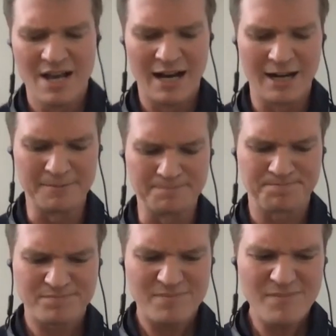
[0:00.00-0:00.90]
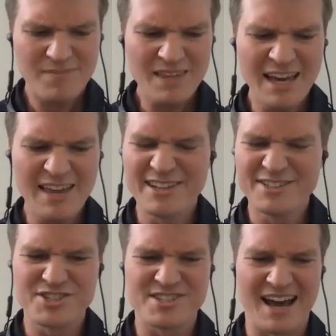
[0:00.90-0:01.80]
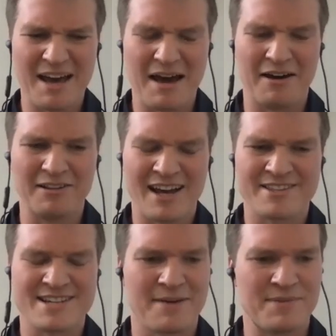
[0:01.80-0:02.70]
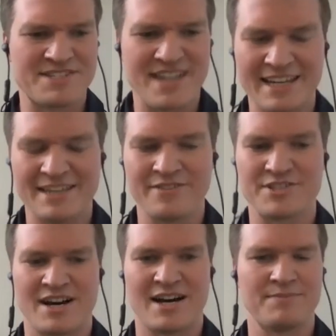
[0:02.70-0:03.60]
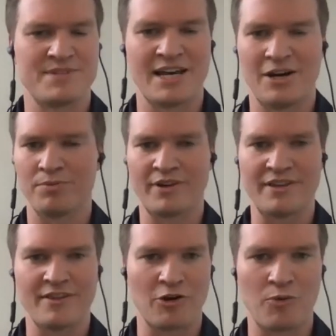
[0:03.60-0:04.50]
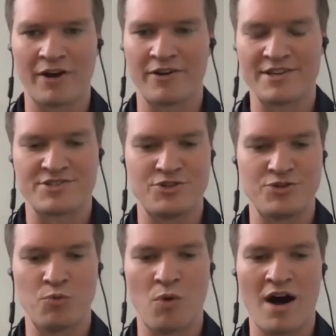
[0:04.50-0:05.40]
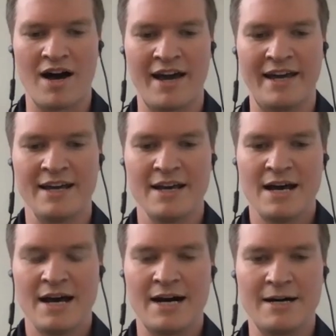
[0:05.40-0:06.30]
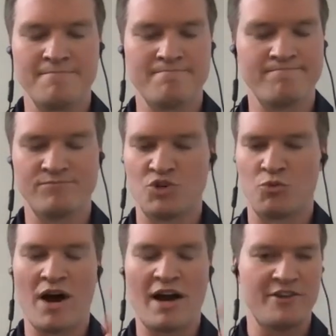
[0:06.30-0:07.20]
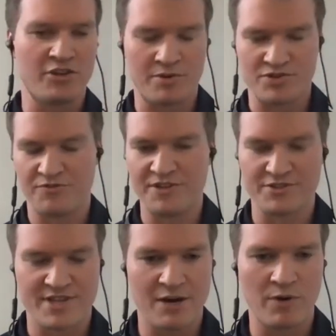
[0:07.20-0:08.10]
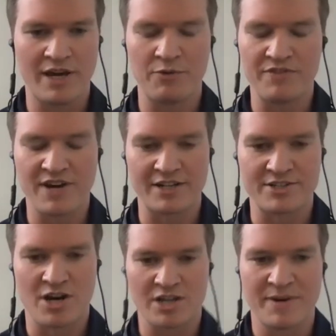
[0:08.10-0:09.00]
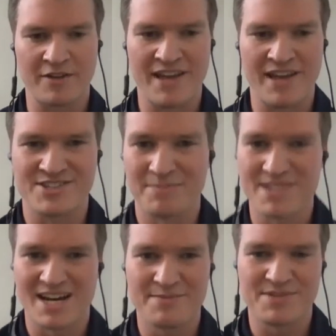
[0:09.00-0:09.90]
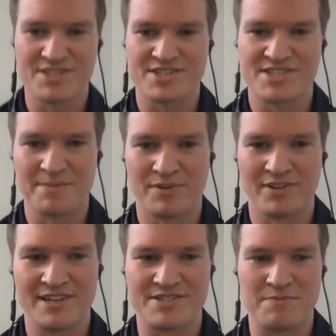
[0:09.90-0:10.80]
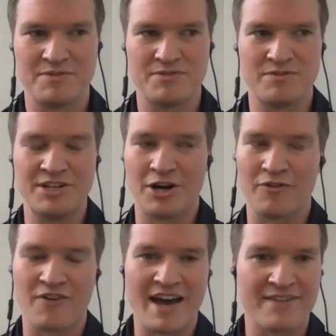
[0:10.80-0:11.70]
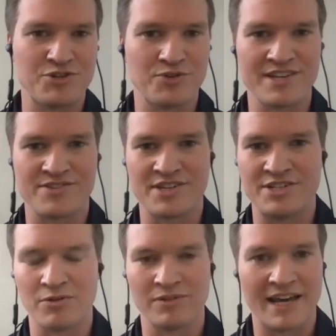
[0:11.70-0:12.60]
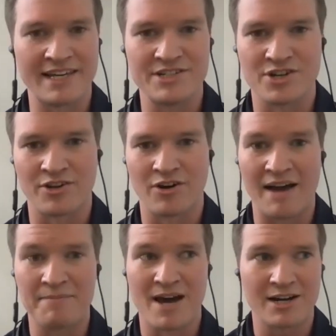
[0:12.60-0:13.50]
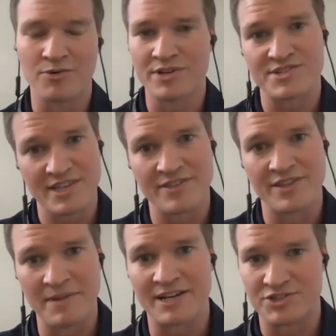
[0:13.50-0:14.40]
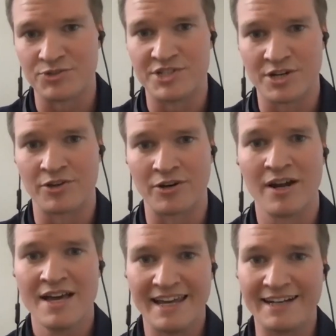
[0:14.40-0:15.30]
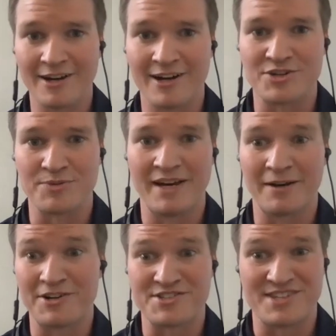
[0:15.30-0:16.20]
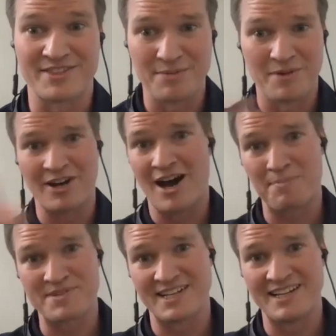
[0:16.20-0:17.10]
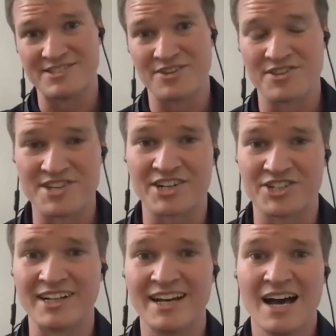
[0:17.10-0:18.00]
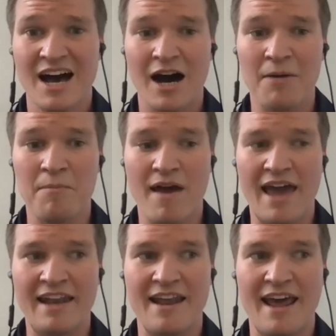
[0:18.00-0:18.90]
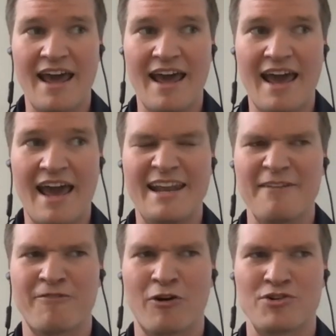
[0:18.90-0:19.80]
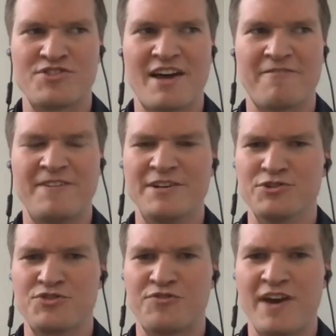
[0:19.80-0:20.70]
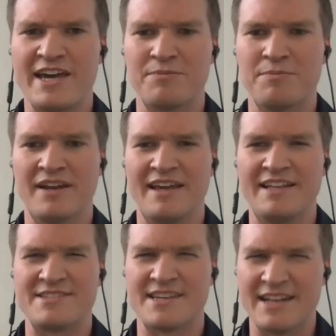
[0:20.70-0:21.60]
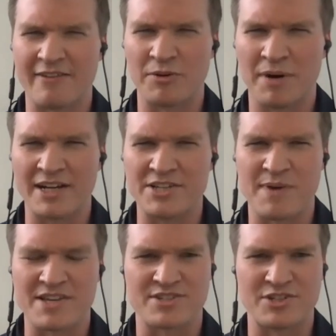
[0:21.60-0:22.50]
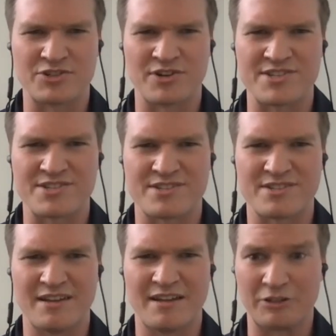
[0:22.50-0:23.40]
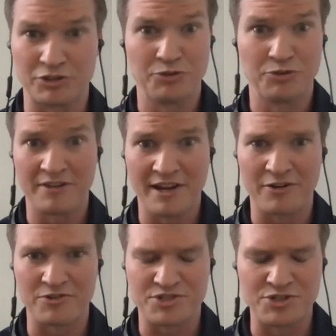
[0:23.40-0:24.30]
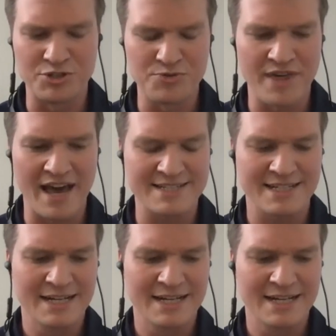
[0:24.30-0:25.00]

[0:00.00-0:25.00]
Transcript: Um, and then just I, a lot of the time it's taking the time to help bring their awareness to why um, to why the other person feels that way. We've kind of talked about that. Sometimes it's as simple as you know, if I have two kids that don't like each other, I'm not going to sit them next to each other in concert band. I'm going to sit them on opposite ends of the section. Um, and and at first that feels fake, but it's in everybody's best interest, including theirs, to do that.